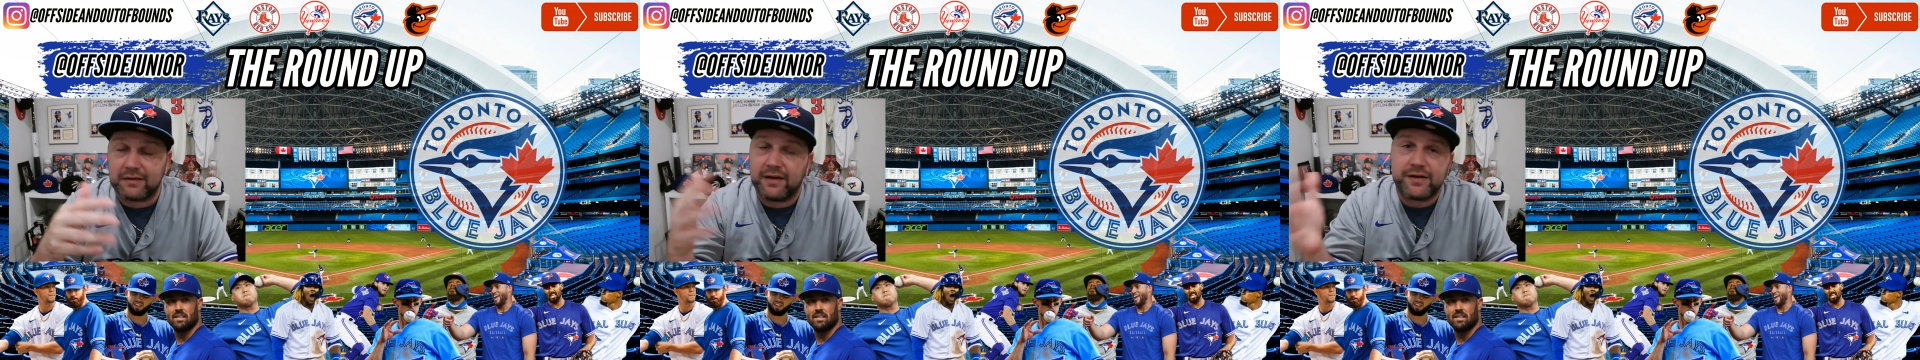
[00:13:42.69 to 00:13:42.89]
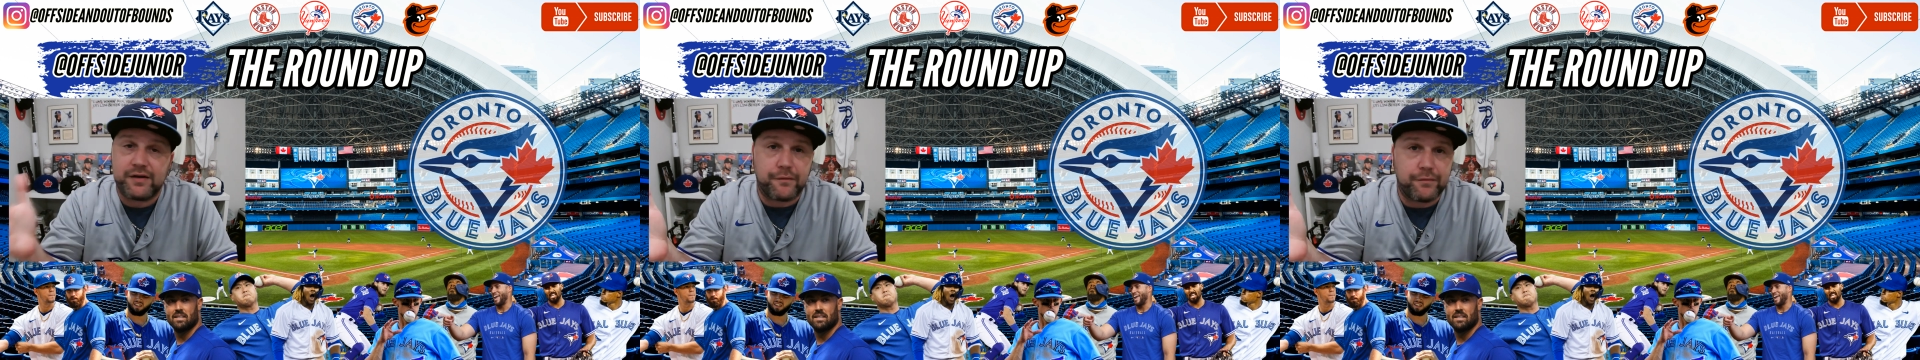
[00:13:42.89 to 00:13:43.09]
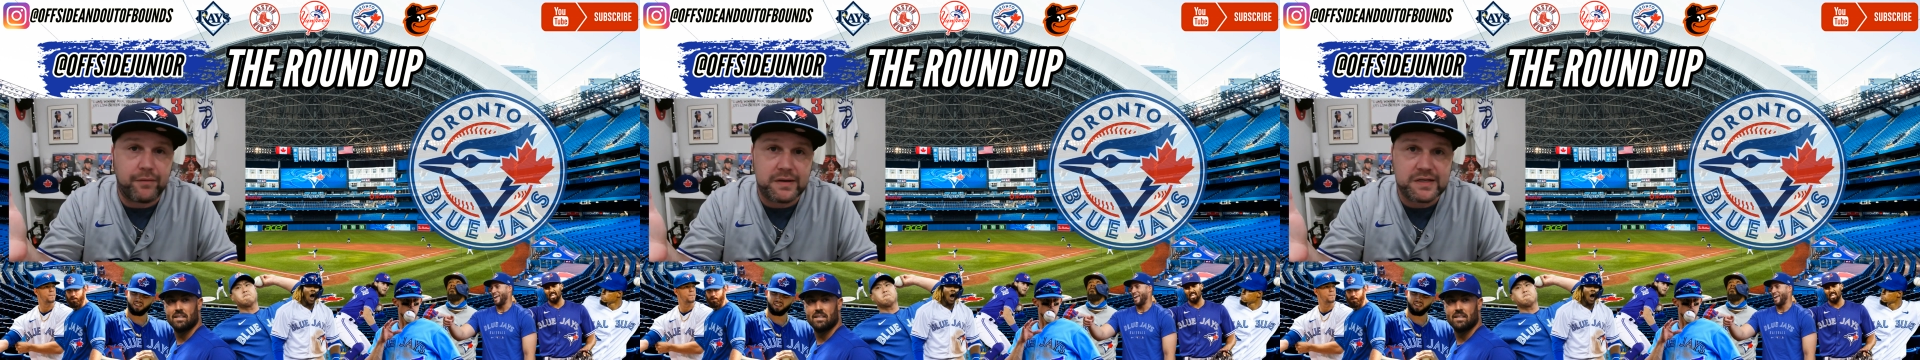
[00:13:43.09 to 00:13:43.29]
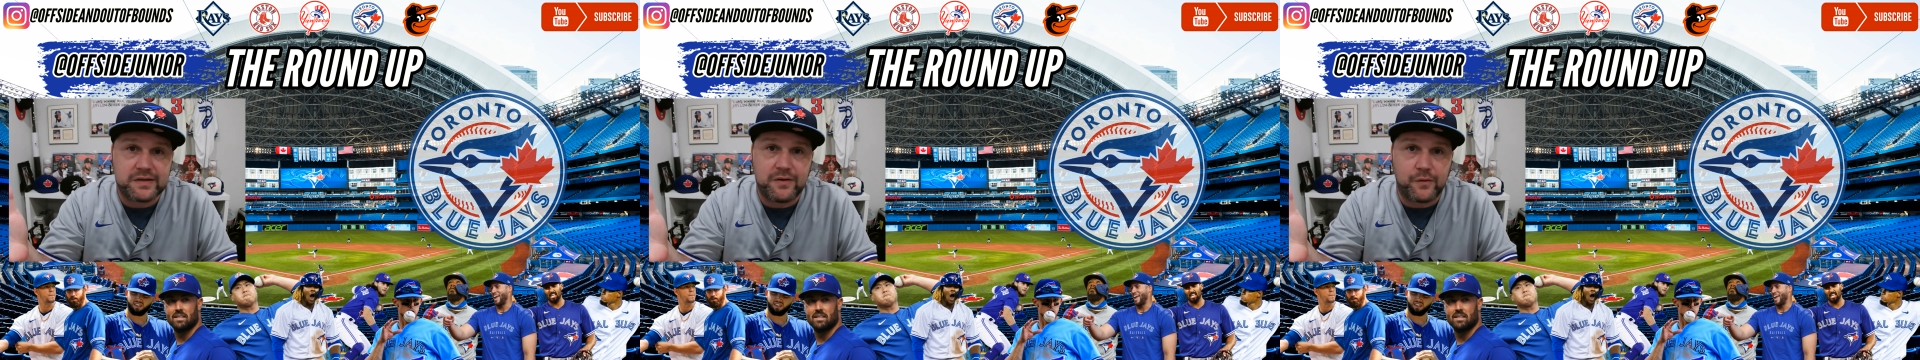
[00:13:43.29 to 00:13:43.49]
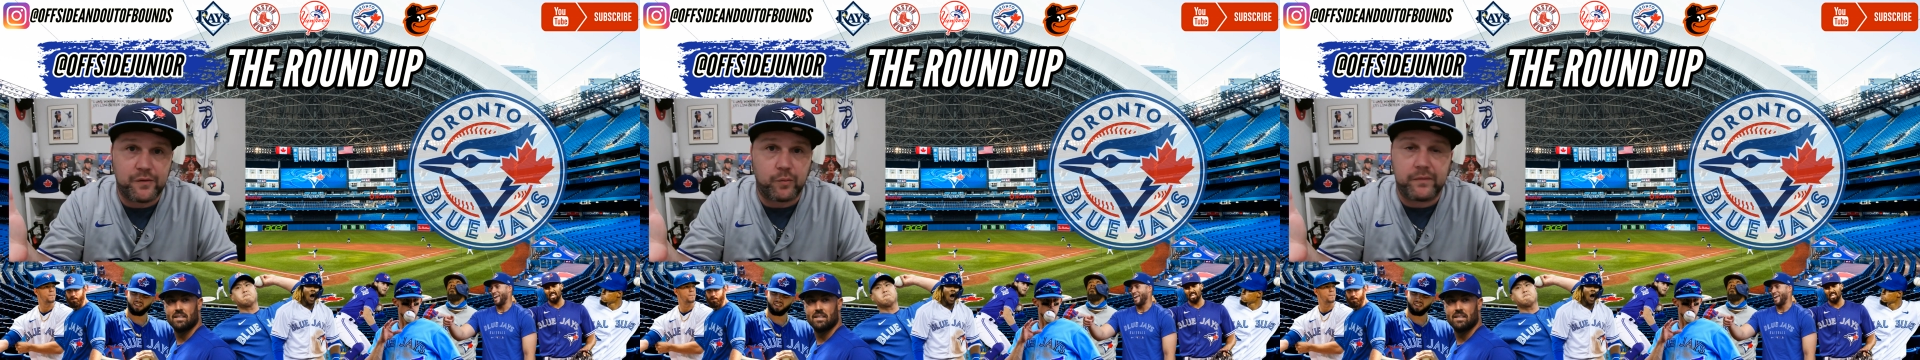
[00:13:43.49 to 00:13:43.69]
Let your friends
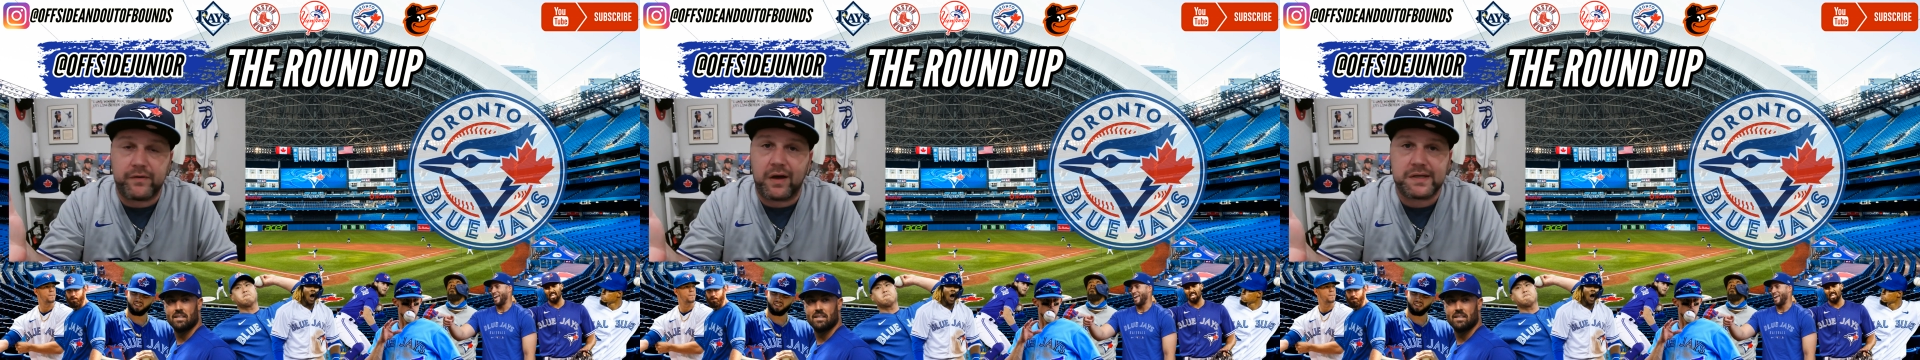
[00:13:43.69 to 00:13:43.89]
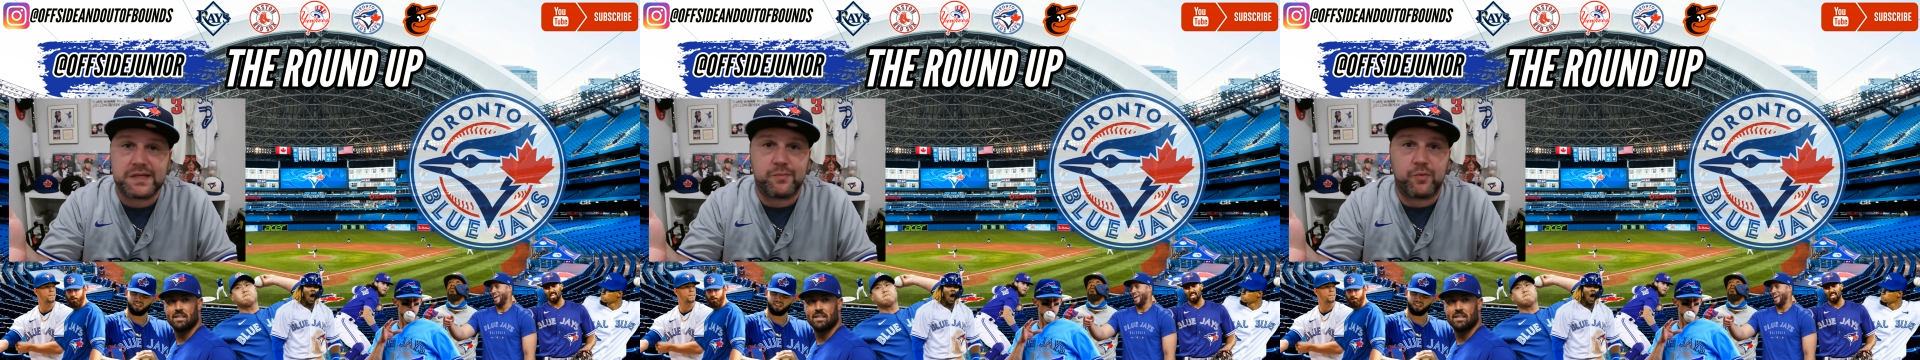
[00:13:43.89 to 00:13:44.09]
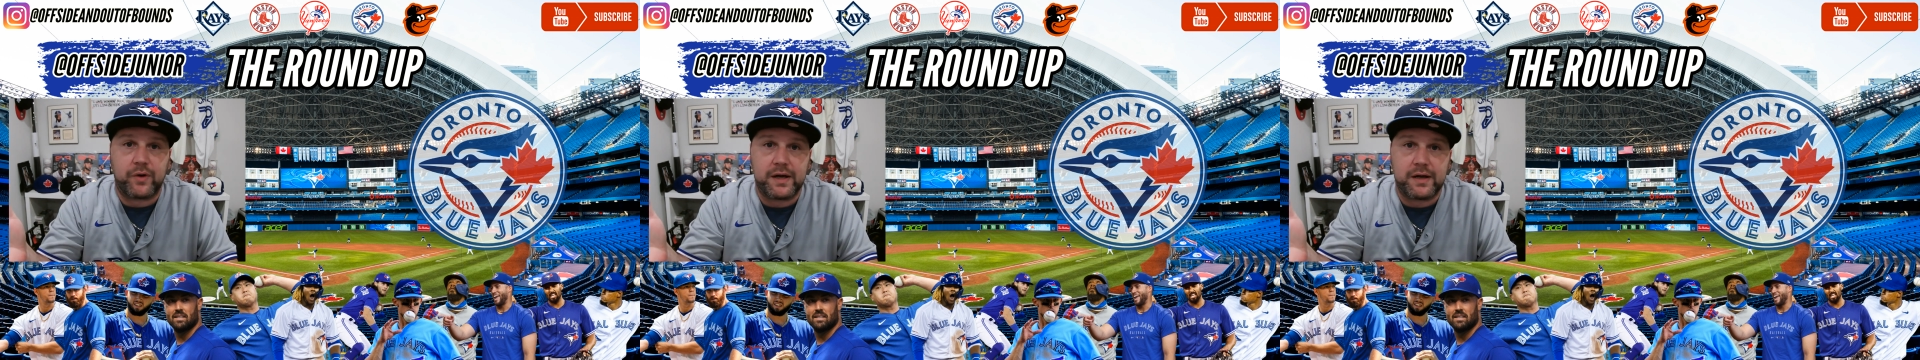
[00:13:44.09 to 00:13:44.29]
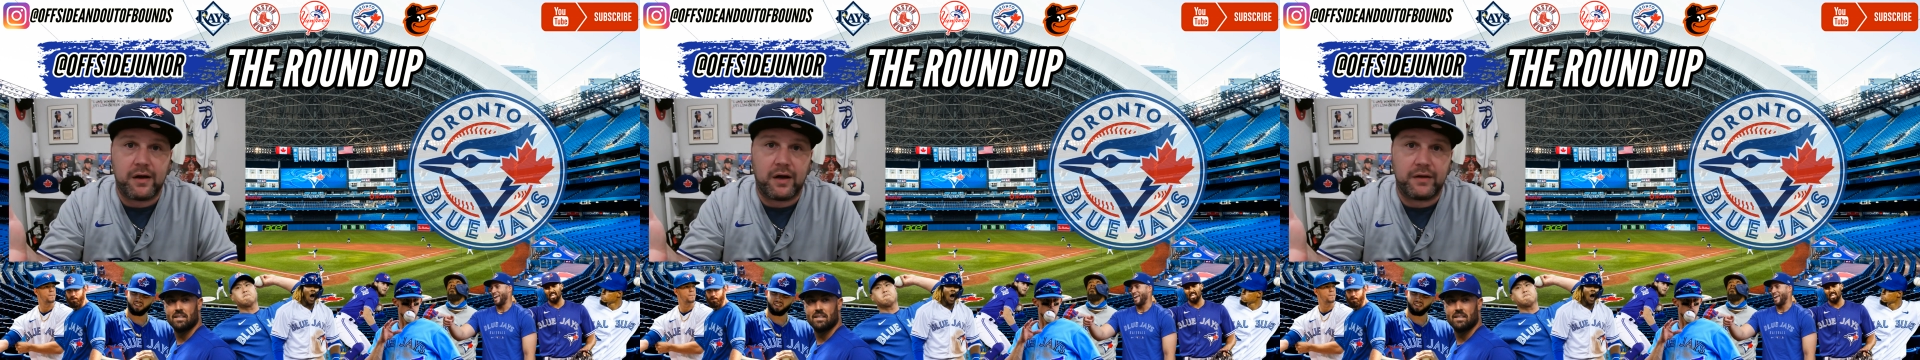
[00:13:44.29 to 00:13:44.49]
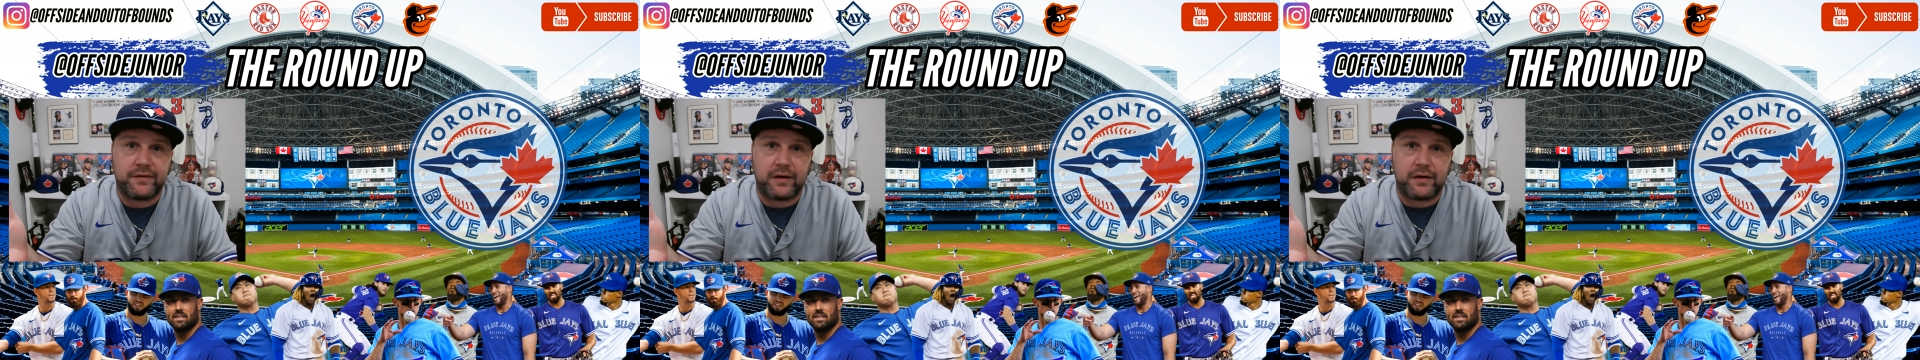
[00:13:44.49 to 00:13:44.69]
know that we've got some great
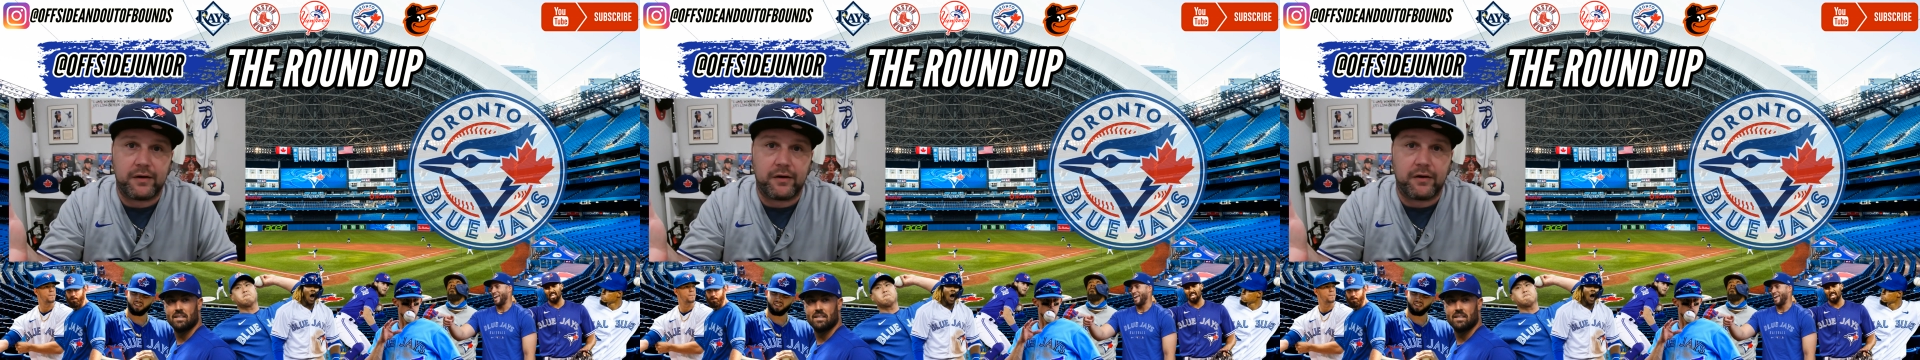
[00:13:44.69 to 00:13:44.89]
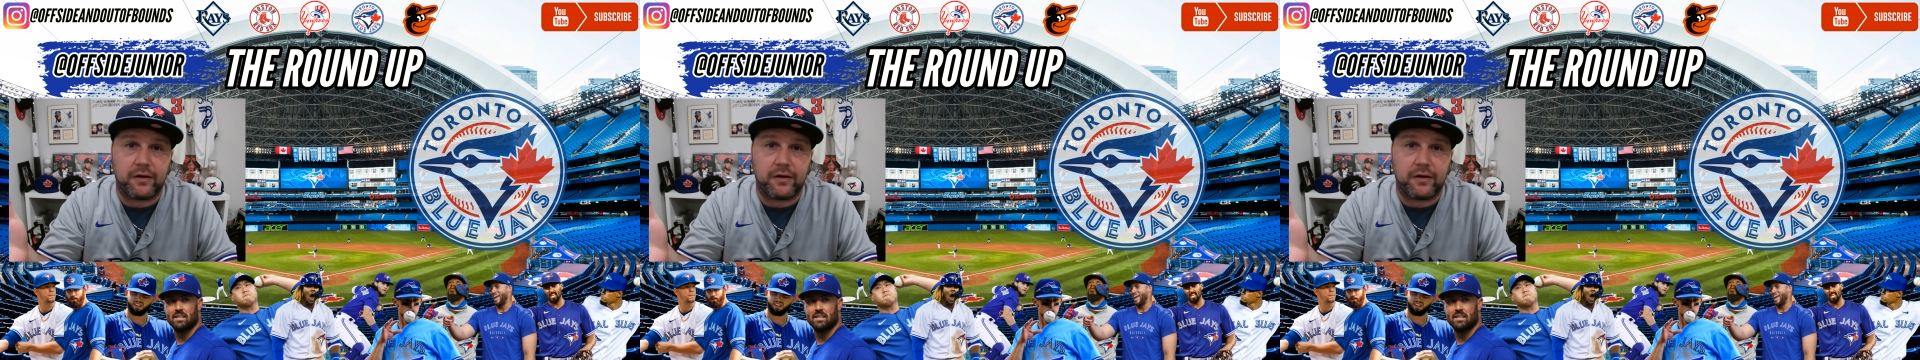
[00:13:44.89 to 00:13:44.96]
content here.